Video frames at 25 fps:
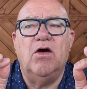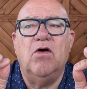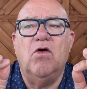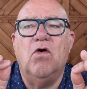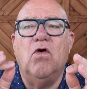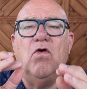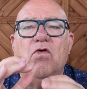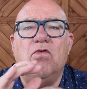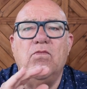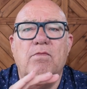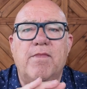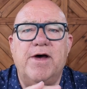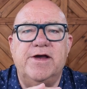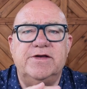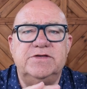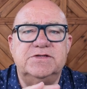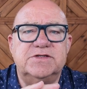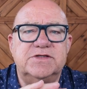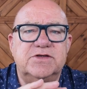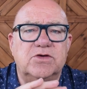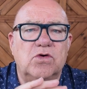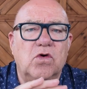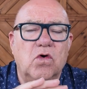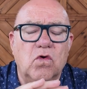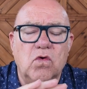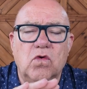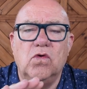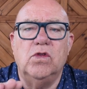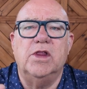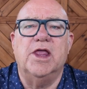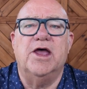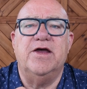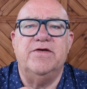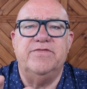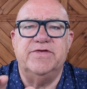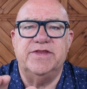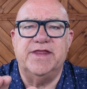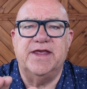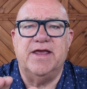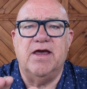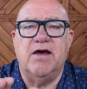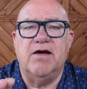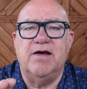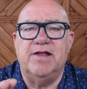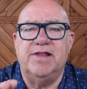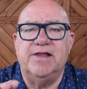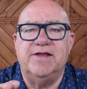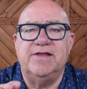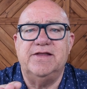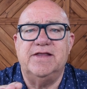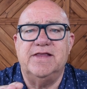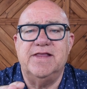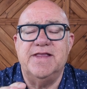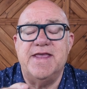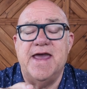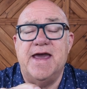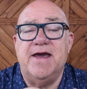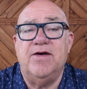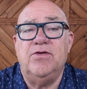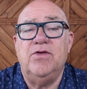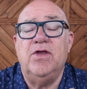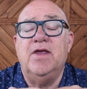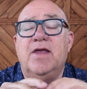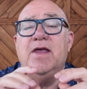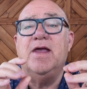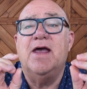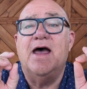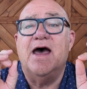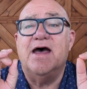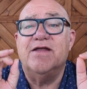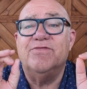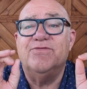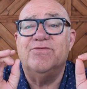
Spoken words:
almost all over the island now, and